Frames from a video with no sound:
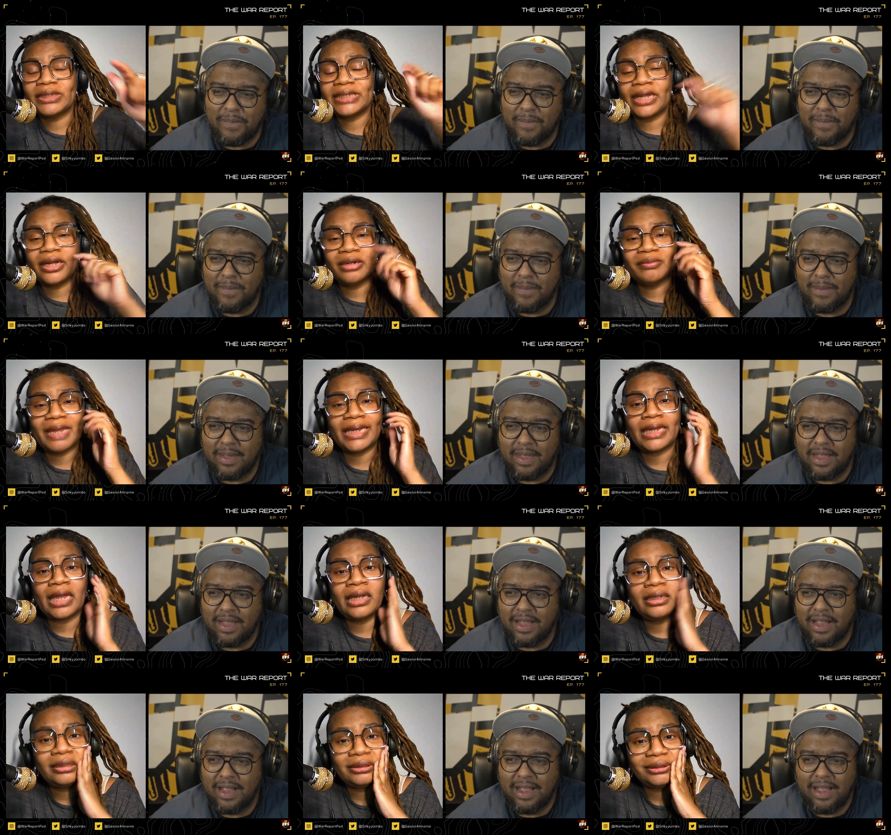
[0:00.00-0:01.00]
Speaker 1: what they are
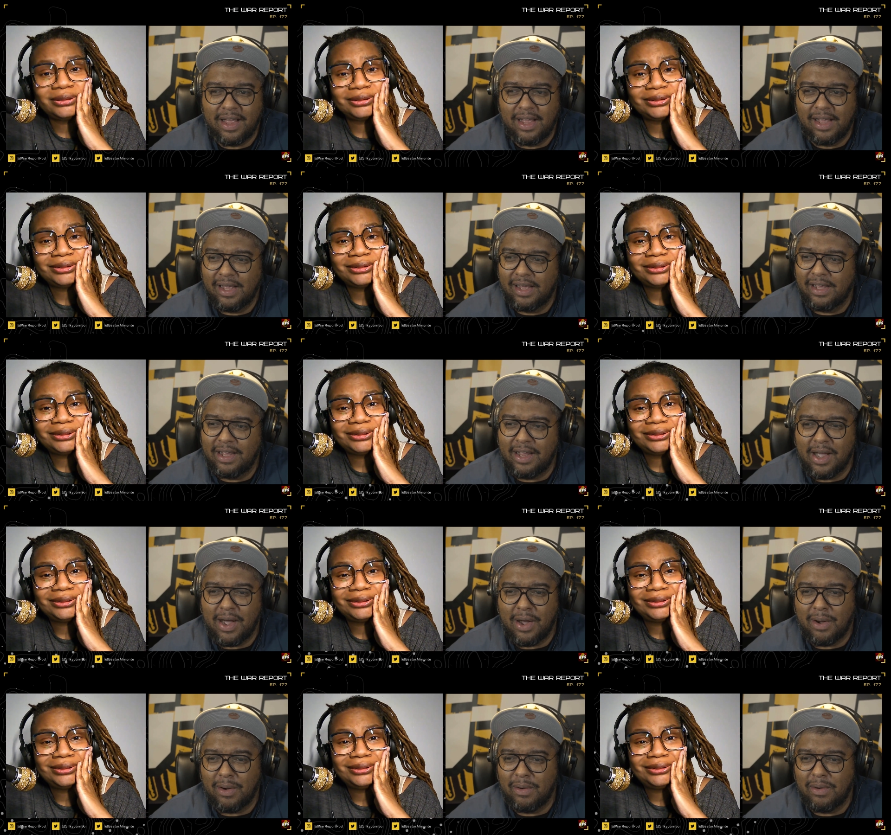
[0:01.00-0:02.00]
making.
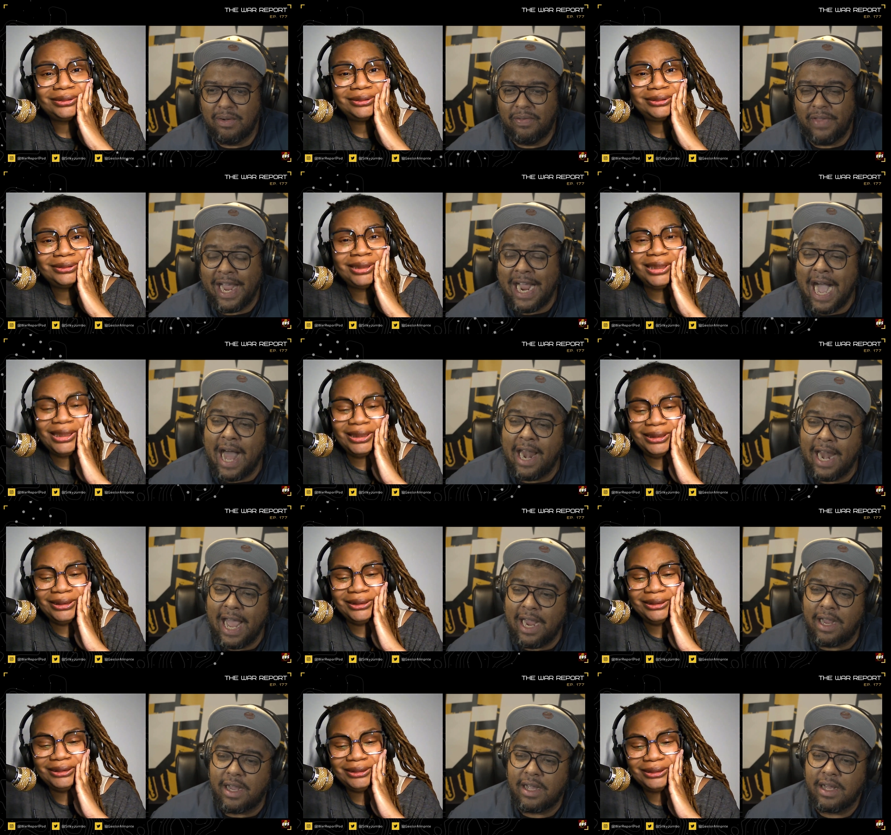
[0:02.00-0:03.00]
Speaker 2: Yo, they got
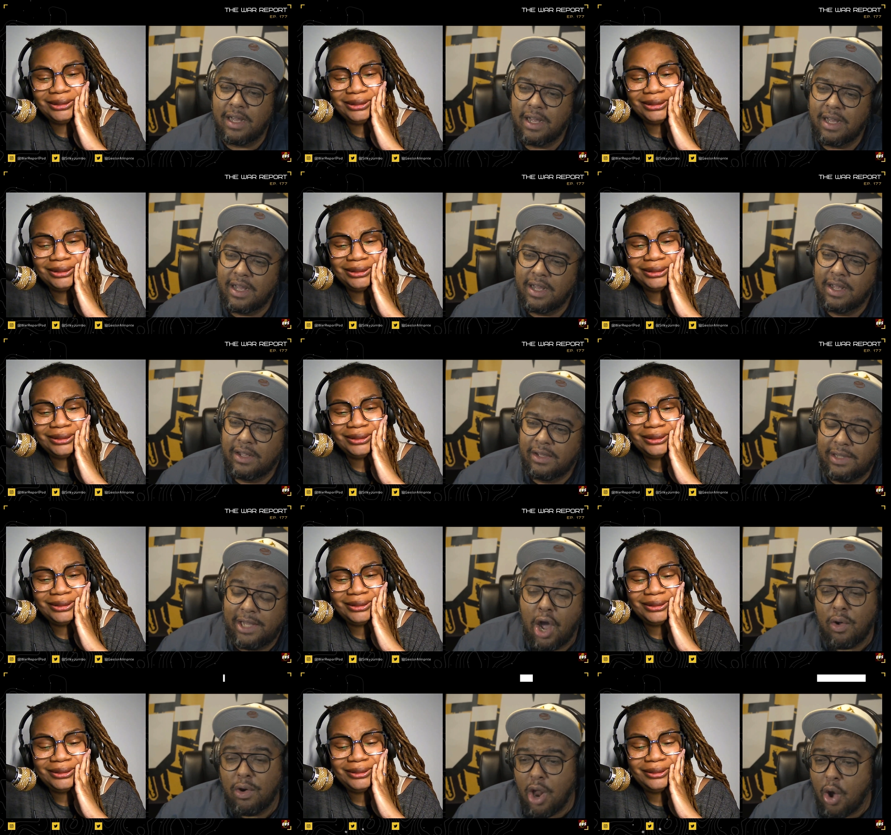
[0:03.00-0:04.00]
like,
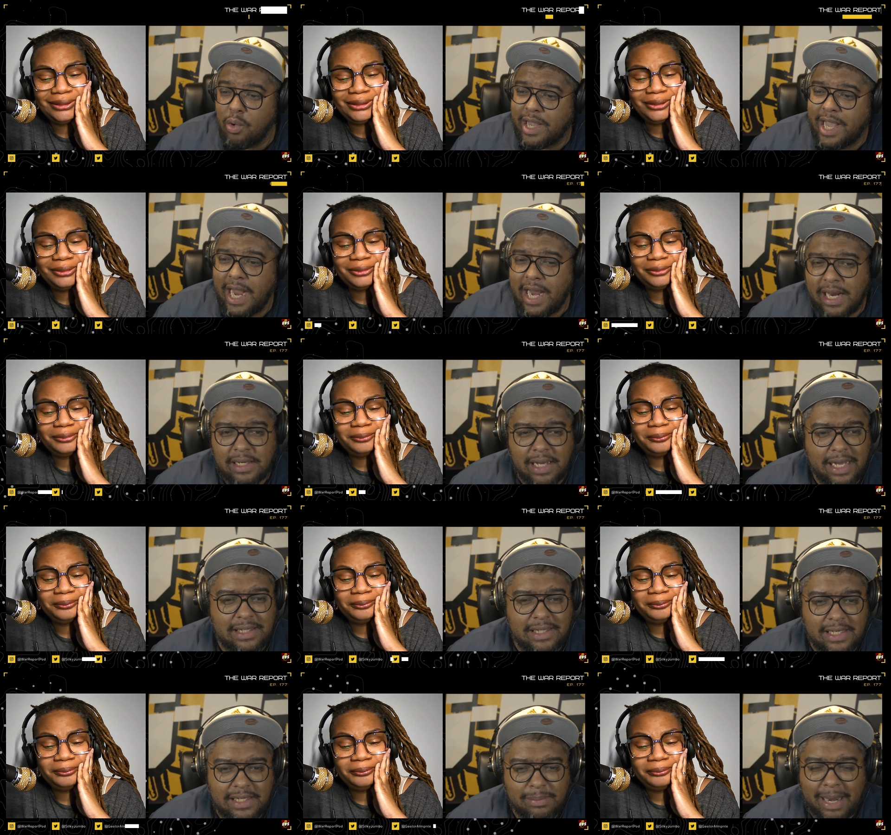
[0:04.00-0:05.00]
yo, low key, is,
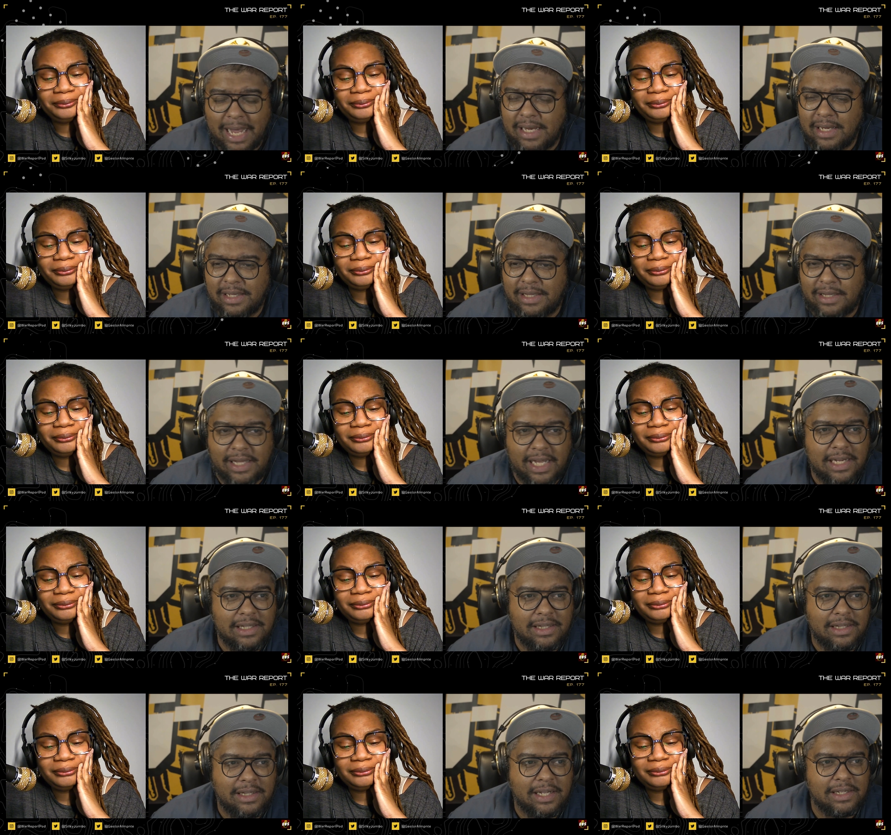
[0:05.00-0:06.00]
is this is,
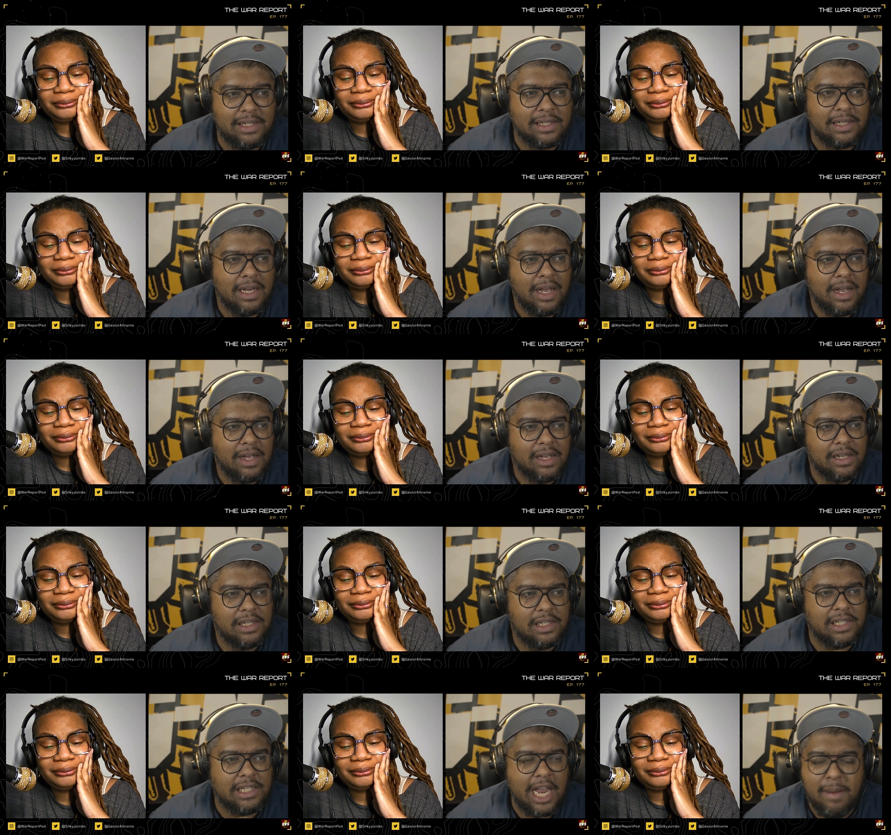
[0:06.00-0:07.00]
this
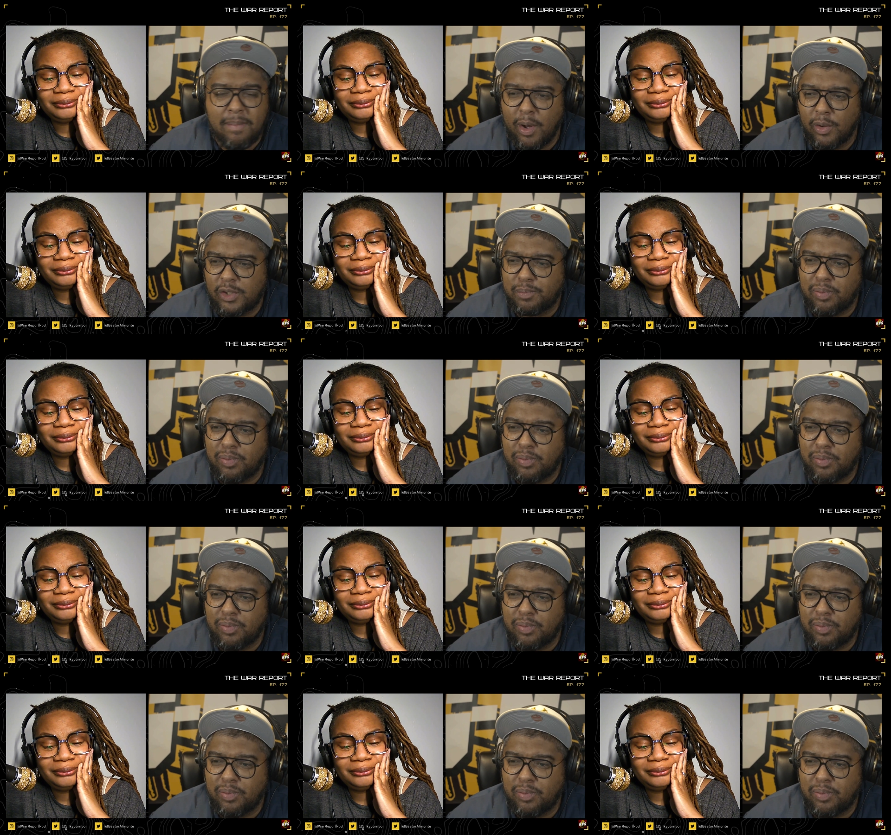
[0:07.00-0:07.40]
Steamboat